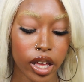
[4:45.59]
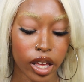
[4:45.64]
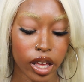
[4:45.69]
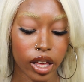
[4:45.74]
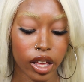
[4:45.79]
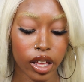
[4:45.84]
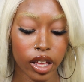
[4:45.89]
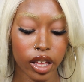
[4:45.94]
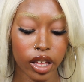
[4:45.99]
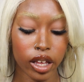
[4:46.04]

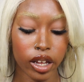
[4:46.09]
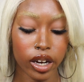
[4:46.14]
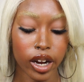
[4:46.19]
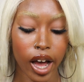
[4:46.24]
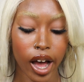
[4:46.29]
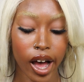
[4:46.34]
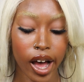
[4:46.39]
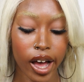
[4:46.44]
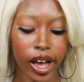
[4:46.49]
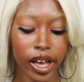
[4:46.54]
and
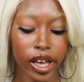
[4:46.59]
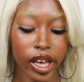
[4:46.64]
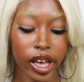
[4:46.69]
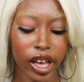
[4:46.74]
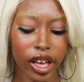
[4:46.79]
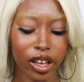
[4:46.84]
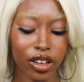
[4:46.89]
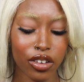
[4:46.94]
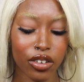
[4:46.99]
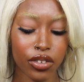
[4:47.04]
I
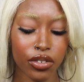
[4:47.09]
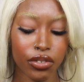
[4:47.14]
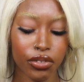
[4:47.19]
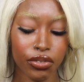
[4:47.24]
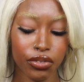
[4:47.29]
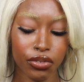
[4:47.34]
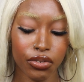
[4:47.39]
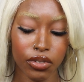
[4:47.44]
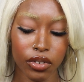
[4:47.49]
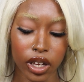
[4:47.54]
have
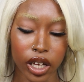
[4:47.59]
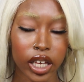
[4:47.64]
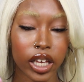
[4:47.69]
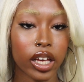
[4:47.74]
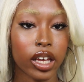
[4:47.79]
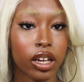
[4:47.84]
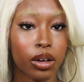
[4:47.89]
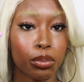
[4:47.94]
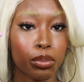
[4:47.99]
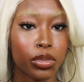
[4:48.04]

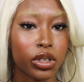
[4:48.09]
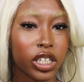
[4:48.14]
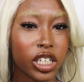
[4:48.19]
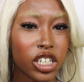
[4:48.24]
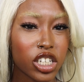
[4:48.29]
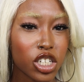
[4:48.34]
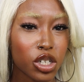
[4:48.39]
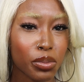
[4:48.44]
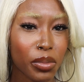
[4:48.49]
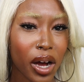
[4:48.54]
again
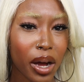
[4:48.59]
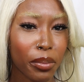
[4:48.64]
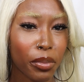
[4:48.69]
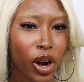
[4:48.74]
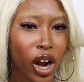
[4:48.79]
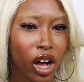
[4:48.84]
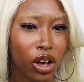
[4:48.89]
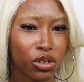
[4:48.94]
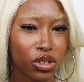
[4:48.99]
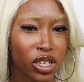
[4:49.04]
bleached my
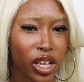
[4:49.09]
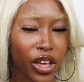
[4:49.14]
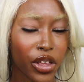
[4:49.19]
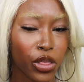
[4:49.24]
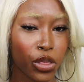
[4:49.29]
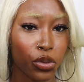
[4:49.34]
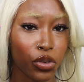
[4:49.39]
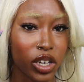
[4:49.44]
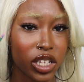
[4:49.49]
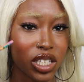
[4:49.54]
brows
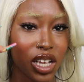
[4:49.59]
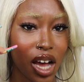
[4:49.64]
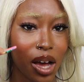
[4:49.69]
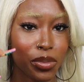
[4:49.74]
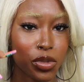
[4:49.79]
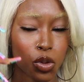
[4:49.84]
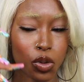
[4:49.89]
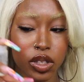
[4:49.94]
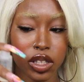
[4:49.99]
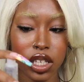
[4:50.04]
like 3
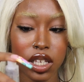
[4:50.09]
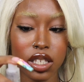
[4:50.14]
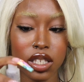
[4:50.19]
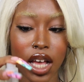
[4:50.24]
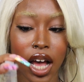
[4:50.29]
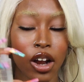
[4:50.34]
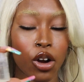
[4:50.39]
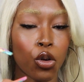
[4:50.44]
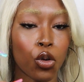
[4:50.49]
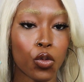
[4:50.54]
times with this.
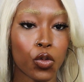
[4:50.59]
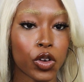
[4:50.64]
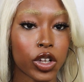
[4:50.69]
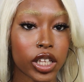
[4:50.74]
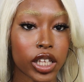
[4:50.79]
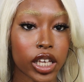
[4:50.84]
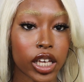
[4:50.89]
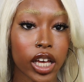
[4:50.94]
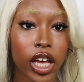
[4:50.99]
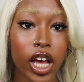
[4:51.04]
I don't
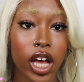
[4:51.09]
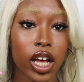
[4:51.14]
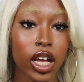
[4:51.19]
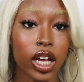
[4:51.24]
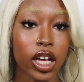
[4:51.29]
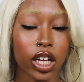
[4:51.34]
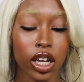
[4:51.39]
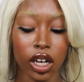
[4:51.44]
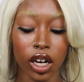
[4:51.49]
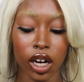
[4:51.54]
really
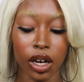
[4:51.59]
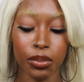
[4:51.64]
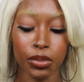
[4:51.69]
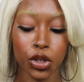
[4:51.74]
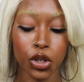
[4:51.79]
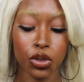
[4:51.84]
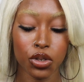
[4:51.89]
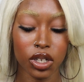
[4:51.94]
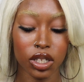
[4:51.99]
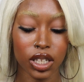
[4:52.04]

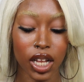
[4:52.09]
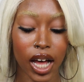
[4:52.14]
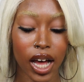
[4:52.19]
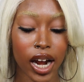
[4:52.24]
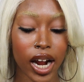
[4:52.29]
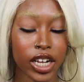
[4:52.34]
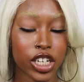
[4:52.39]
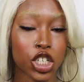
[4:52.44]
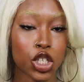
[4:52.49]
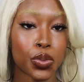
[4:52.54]
use a
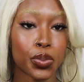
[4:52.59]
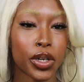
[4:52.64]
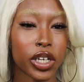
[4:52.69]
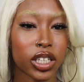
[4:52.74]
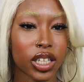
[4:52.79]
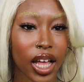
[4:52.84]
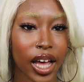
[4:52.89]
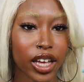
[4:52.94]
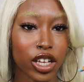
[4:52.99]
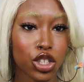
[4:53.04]
lot. I just put
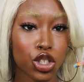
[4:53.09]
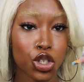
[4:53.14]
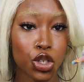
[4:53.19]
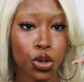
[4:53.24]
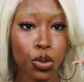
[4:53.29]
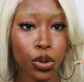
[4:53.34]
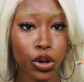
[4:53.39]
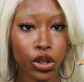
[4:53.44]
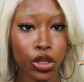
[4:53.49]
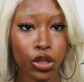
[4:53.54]
like
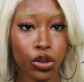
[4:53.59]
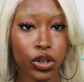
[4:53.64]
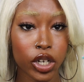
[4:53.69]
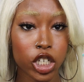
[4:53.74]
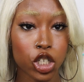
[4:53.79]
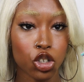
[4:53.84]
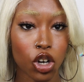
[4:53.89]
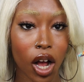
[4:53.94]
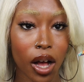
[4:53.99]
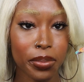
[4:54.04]
2 or 3
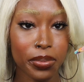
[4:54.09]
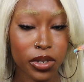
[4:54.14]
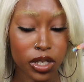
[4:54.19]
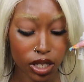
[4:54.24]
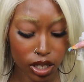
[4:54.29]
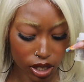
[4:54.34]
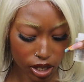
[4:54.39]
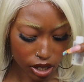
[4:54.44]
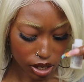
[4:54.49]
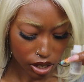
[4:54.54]

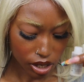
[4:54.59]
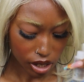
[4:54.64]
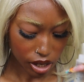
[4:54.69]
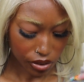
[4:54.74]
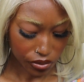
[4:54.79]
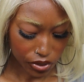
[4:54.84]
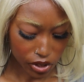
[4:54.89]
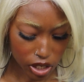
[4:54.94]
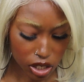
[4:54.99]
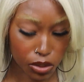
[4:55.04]
drops
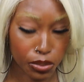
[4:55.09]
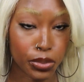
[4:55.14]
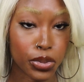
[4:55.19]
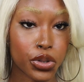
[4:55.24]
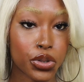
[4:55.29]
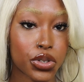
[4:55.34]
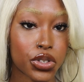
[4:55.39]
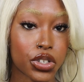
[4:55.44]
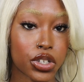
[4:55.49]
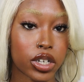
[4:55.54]
of this
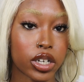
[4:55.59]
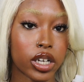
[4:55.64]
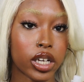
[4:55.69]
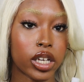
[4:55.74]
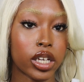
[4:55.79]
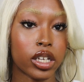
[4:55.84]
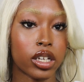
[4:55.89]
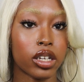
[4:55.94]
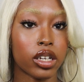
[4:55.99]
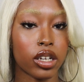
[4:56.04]
booster
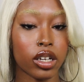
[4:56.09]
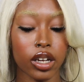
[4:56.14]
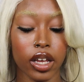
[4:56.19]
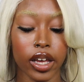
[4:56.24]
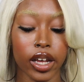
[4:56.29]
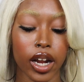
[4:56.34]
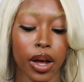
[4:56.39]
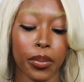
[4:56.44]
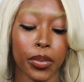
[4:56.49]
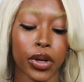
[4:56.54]
in
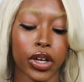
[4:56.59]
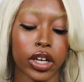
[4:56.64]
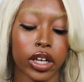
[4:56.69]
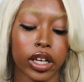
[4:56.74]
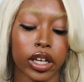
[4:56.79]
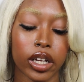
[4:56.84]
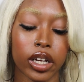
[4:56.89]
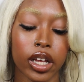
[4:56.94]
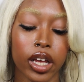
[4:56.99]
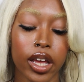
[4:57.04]
and I'm
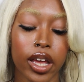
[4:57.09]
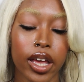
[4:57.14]
good.